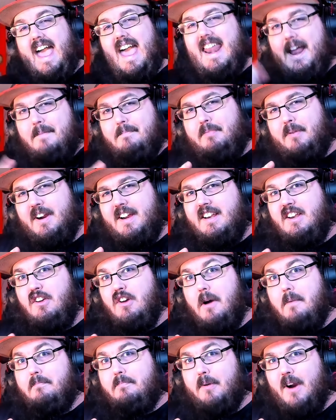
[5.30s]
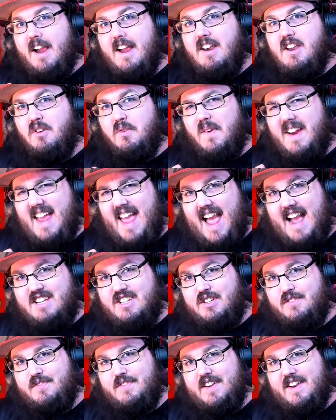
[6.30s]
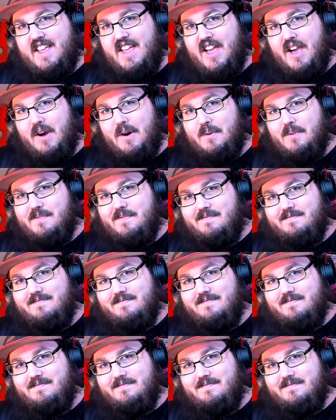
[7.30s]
and I'm bringing you a brand new reaction video.